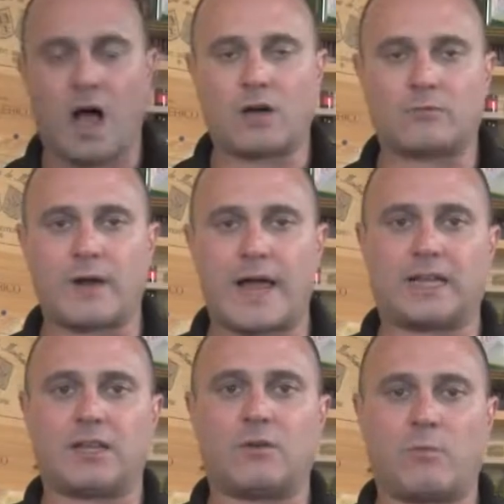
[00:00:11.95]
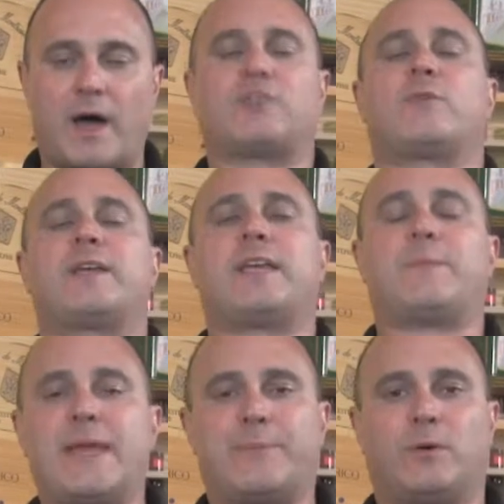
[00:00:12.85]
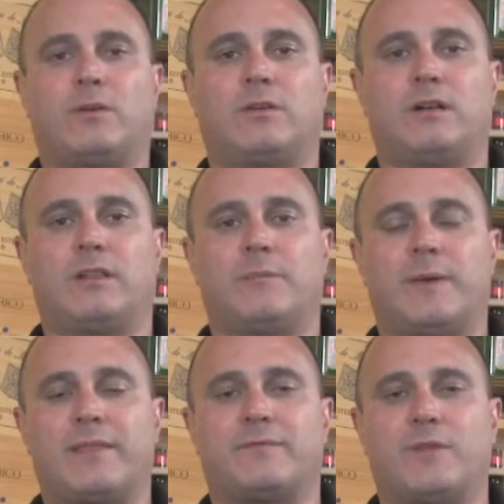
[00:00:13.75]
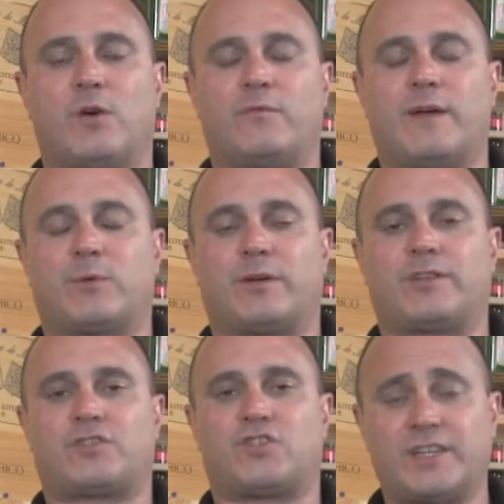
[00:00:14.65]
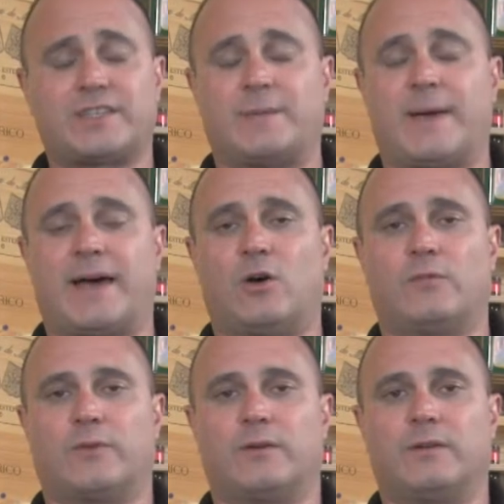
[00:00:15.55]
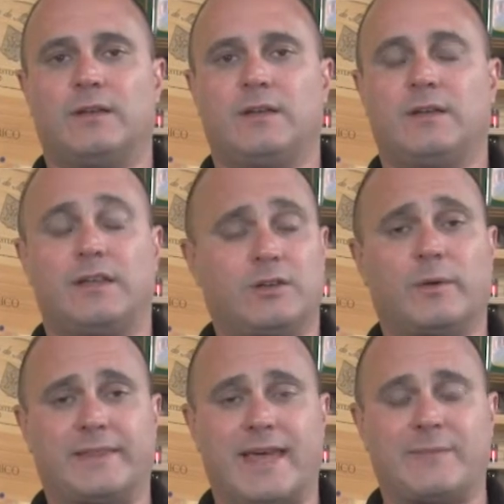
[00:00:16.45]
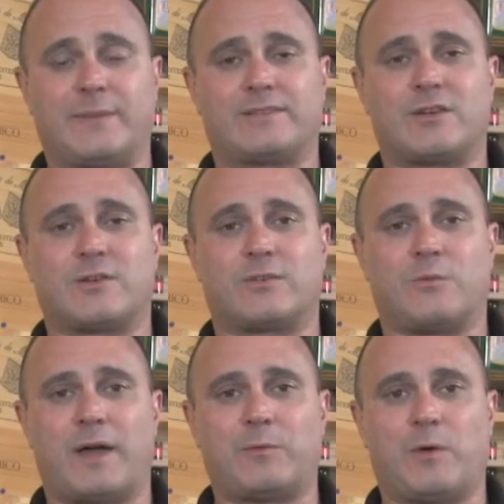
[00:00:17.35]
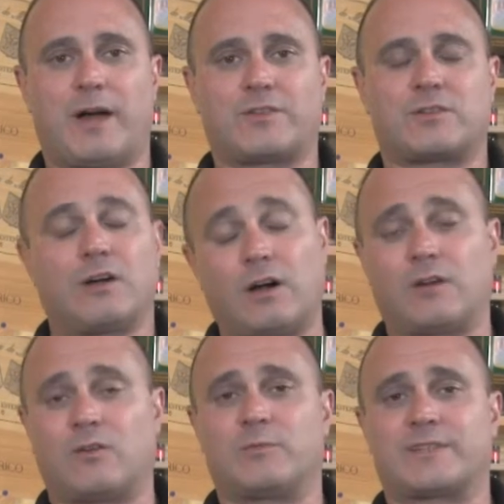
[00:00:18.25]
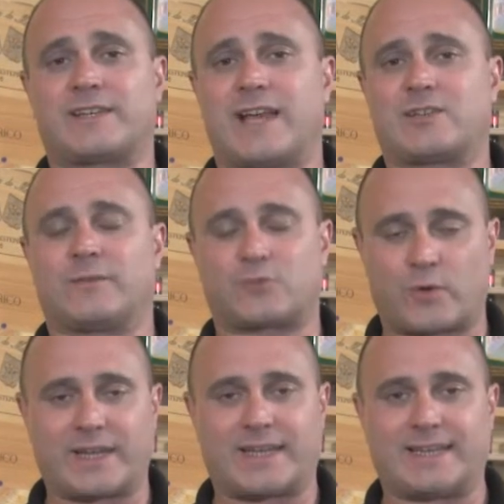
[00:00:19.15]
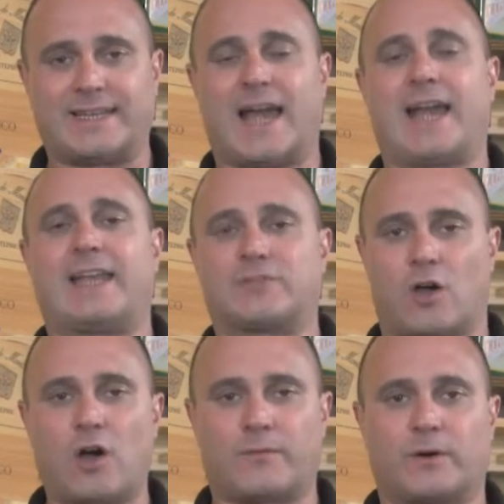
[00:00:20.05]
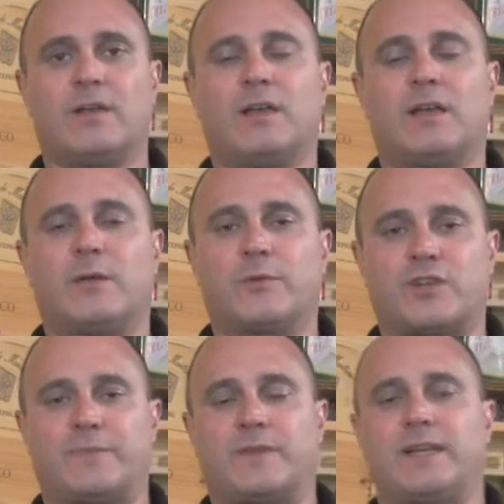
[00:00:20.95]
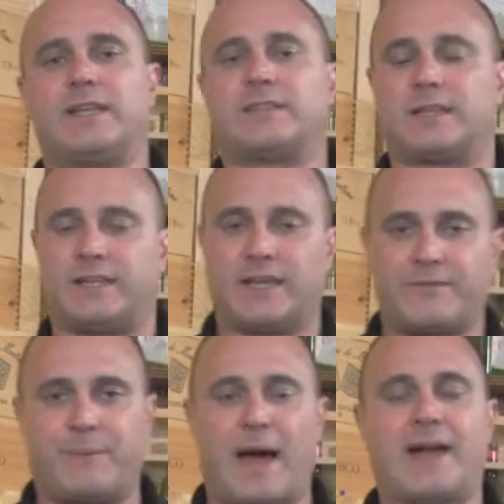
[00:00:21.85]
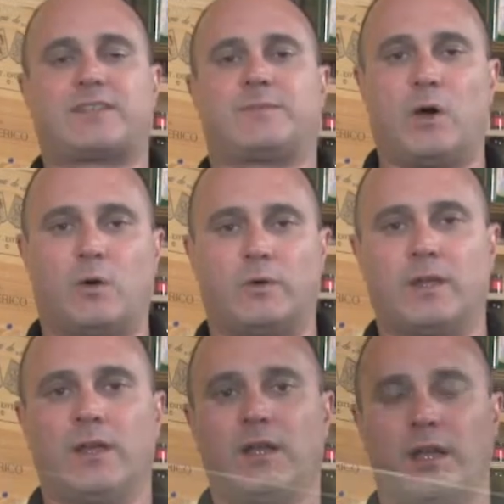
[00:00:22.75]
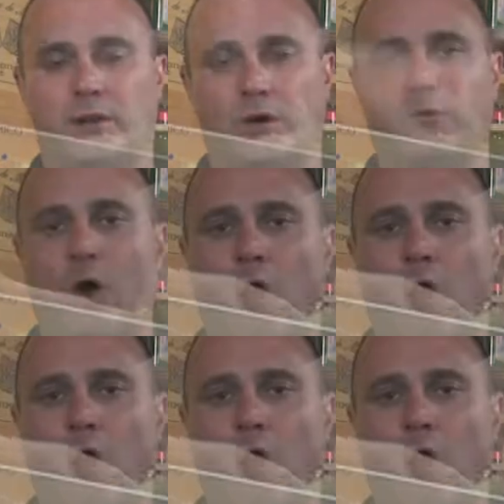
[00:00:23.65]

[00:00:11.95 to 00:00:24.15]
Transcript: All right, hello, wine drinking people. You know, the month of November is just about over. And you know what that means here at the Wine Watch. Our normal schedule of drinking and dining is over, and we're shifted into gift box mode. And you know, for